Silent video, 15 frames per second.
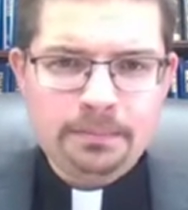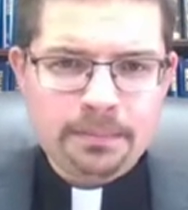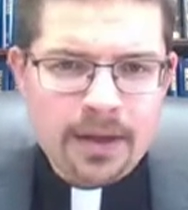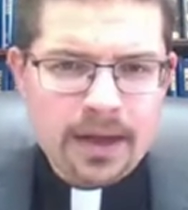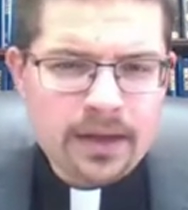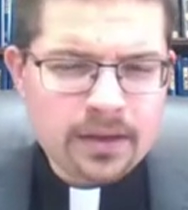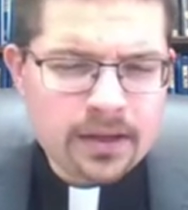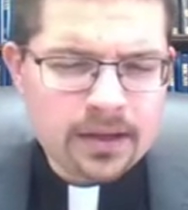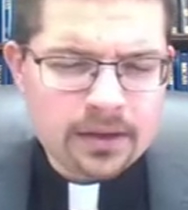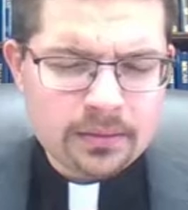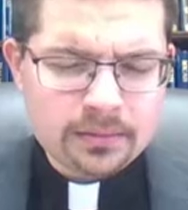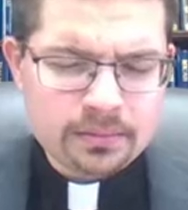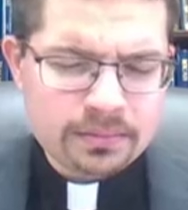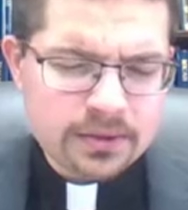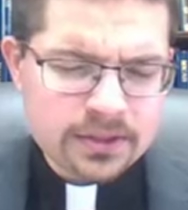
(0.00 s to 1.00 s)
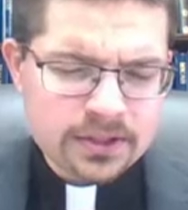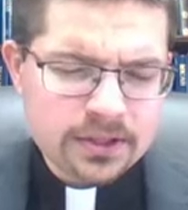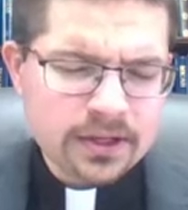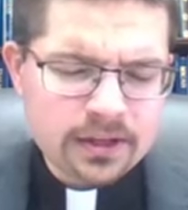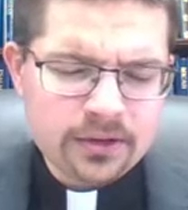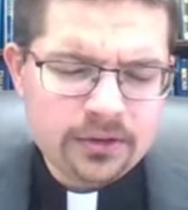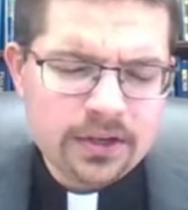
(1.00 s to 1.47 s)
Pay
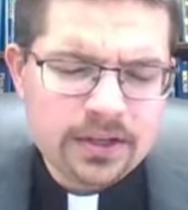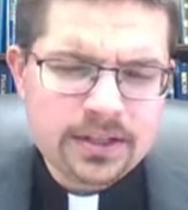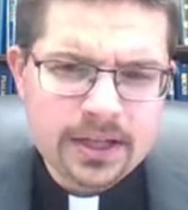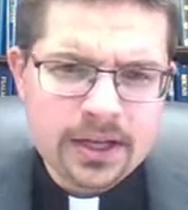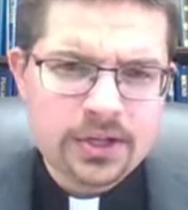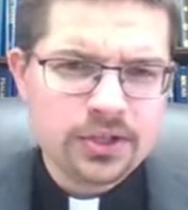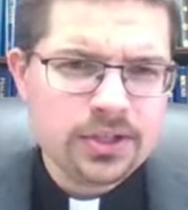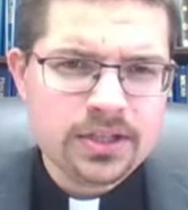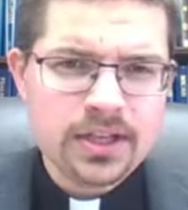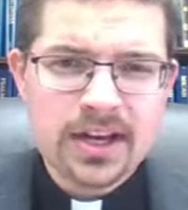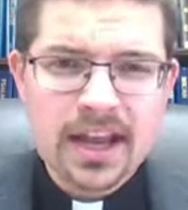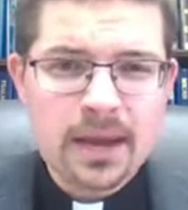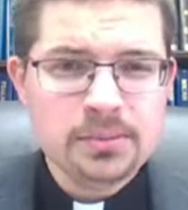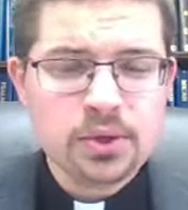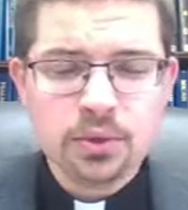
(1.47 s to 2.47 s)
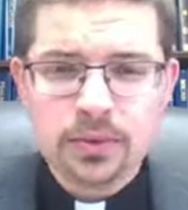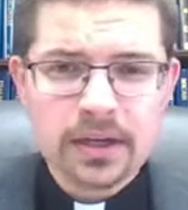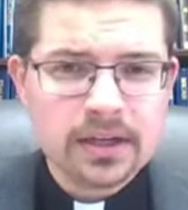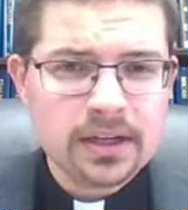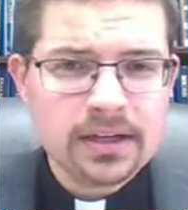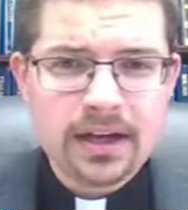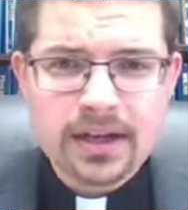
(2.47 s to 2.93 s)
particular attention to names you
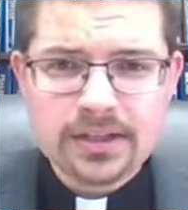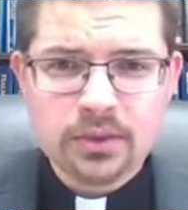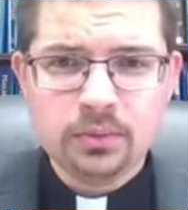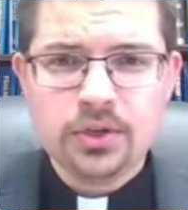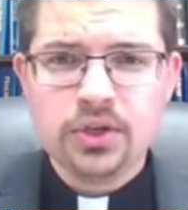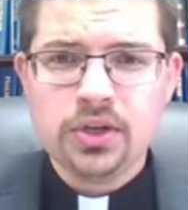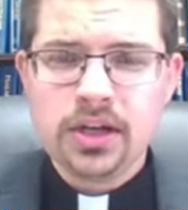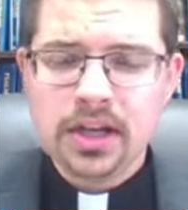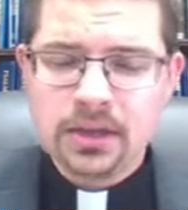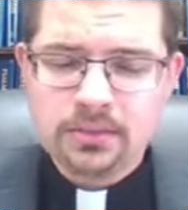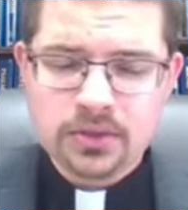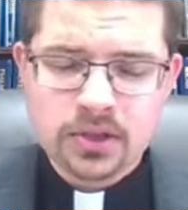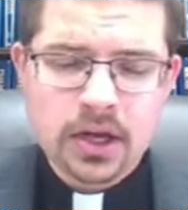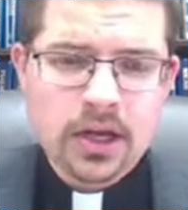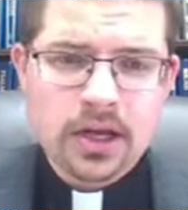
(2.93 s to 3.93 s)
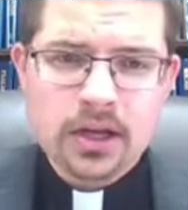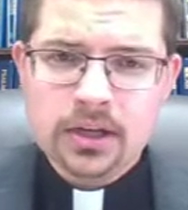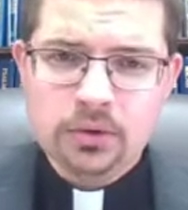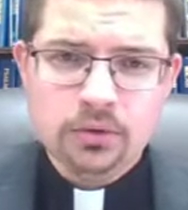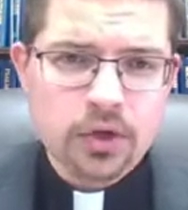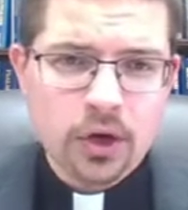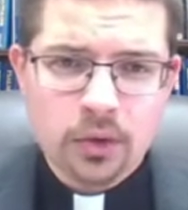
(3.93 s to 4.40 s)
recognize and which names
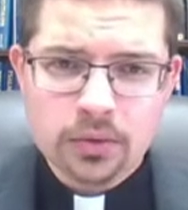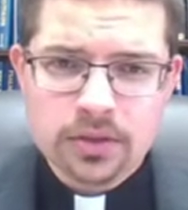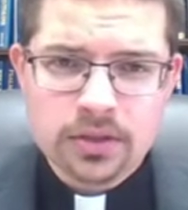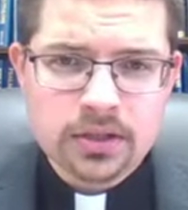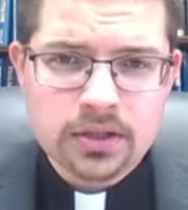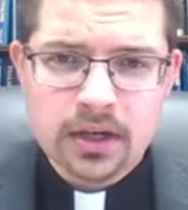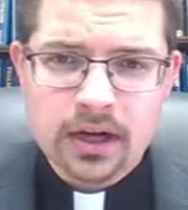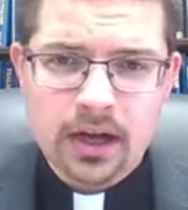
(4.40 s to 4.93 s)
you don't.